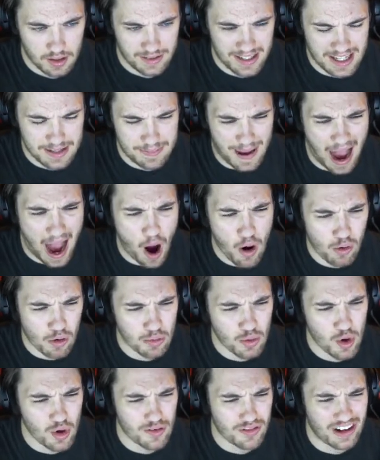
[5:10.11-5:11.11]
Nice power
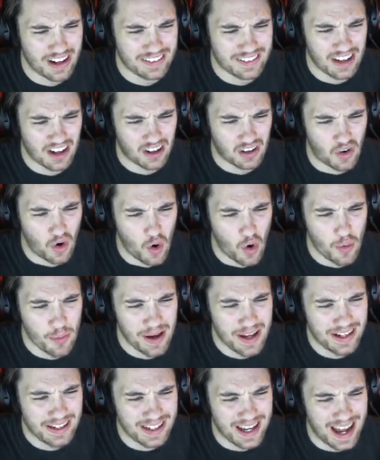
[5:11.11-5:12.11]
move right there,
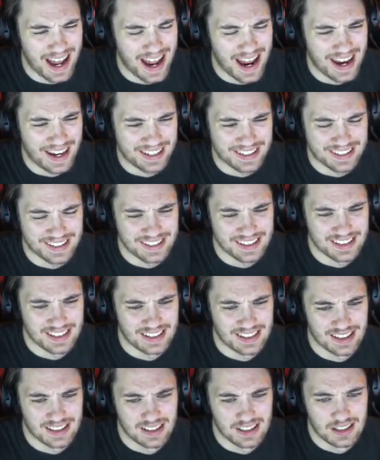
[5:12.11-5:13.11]
Coleman. Nice.
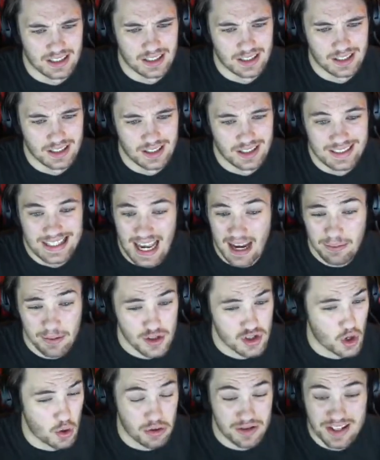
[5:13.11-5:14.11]

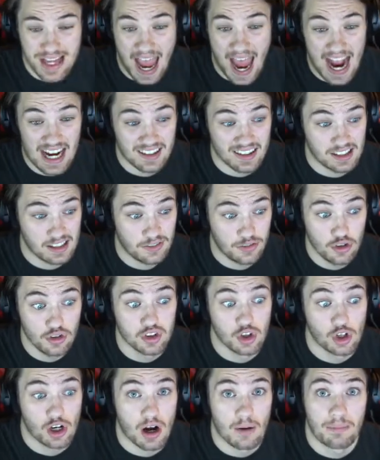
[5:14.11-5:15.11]
Tampa's so stacked. Like, if you
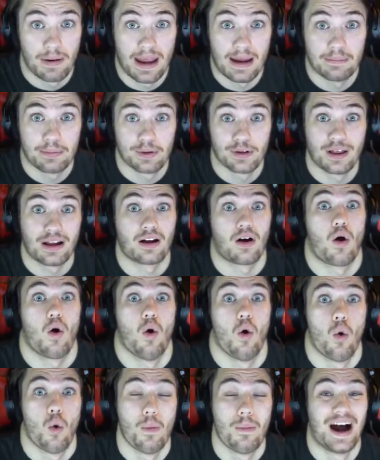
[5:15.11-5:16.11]
look on paper, like,
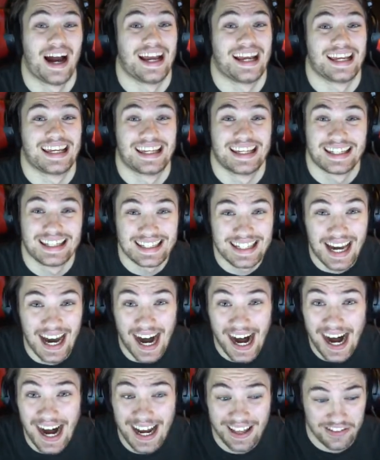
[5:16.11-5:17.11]
oh my
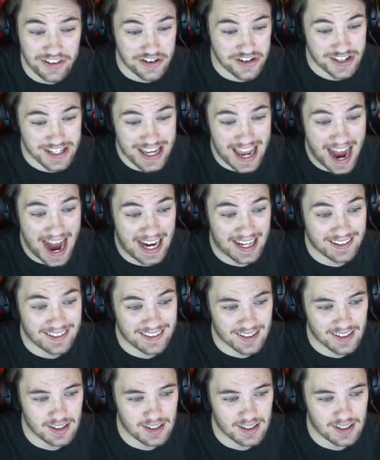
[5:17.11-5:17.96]
god, they're stacked.